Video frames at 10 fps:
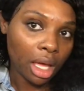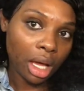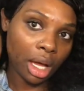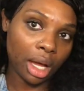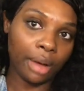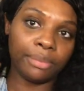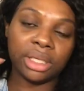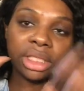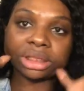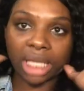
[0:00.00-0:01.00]

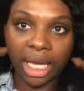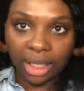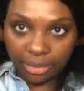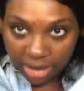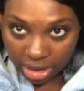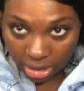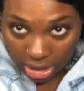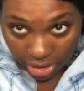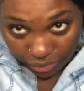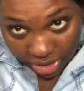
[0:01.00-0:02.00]
Because I am in
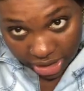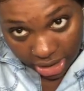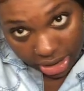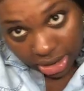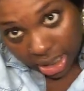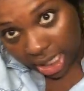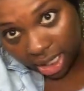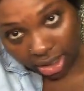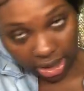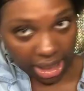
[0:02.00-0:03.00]
love with this
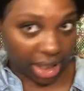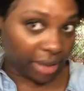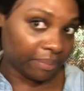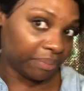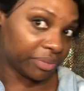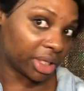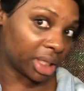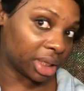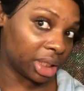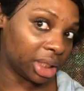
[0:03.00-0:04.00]
hair. Like,
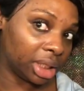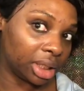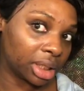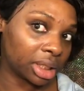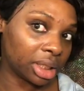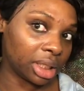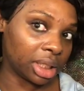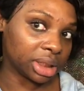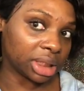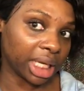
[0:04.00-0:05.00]
look,
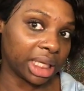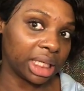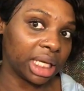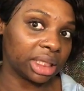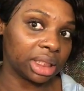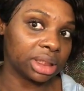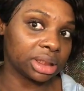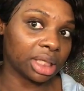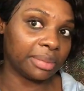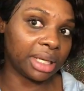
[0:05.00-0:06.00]
it's like nothing is
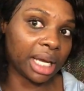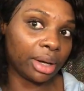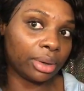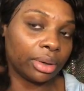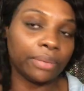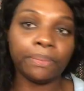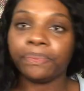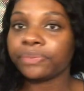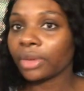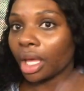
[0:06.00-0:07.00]
coming out.
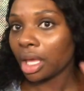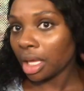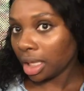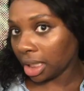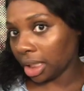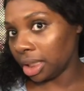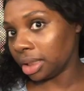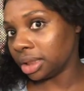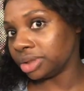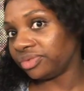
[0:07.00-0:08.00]
It
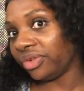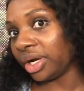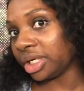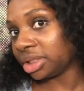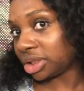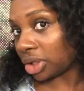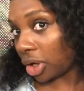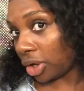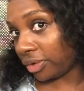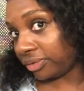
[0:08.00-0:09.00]
is very
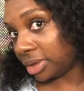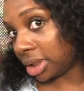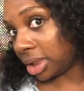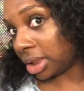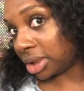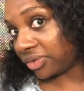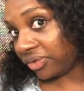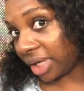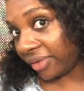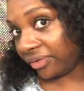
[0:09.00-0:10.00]
soft. It is
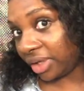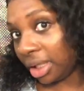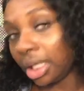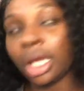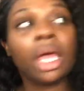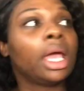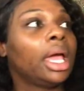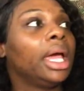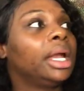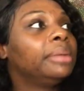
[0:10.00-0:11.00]
fluffy.
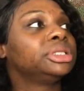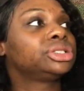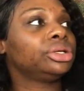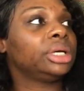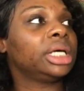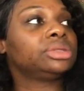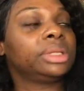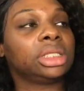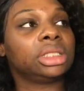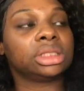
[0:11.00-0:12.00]
And I'm going to show you guys
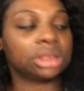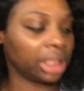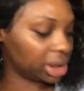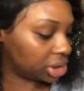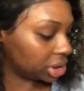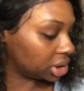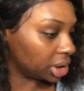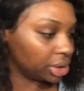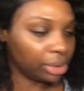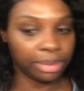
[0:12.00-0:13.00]
what it looks like, just a
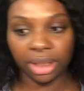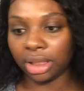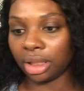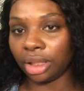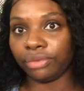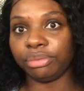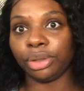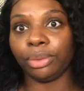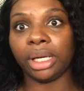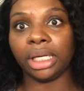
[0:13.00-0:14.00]
little bit of
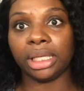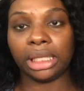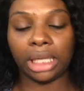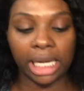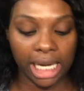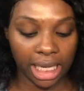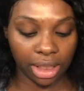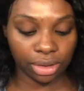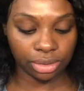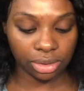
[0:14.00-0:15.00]
me wetting it
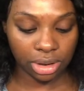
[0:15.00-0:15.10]
down.